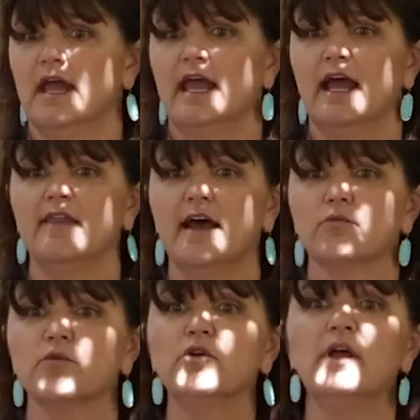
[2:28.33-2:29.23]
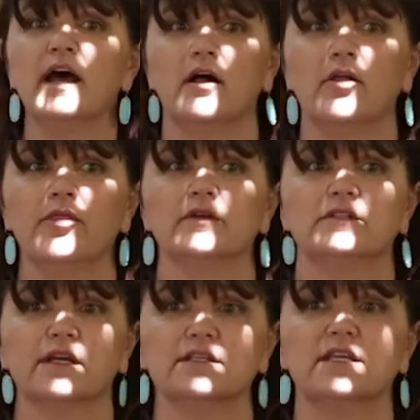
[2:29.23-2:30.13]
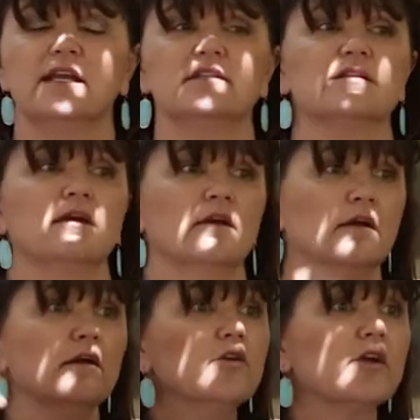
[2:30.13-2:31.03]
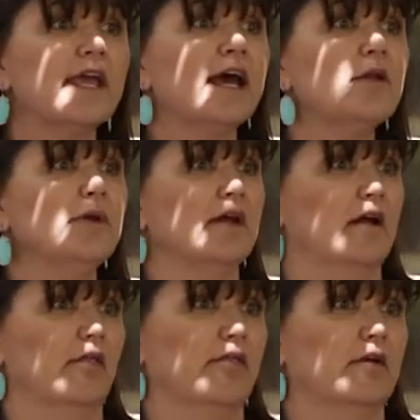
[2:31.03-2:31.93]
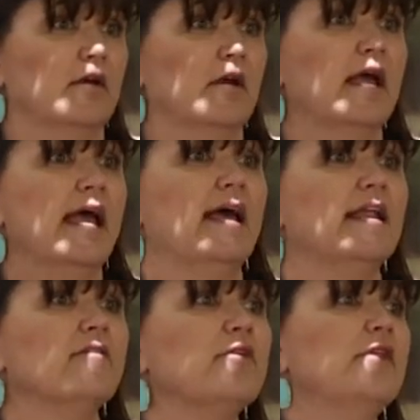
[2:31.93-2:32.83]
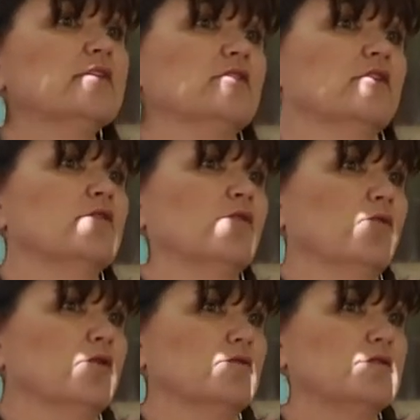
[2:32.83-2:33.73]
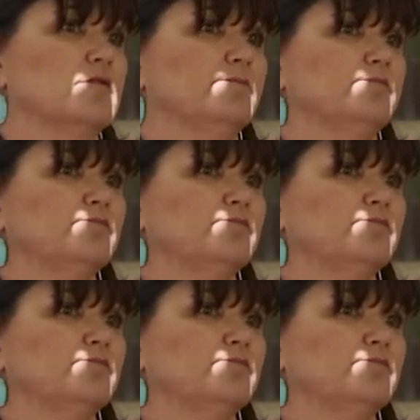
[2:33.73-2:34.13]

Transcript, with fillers: And that root health dictates your canopy health. And everything starts with the roots.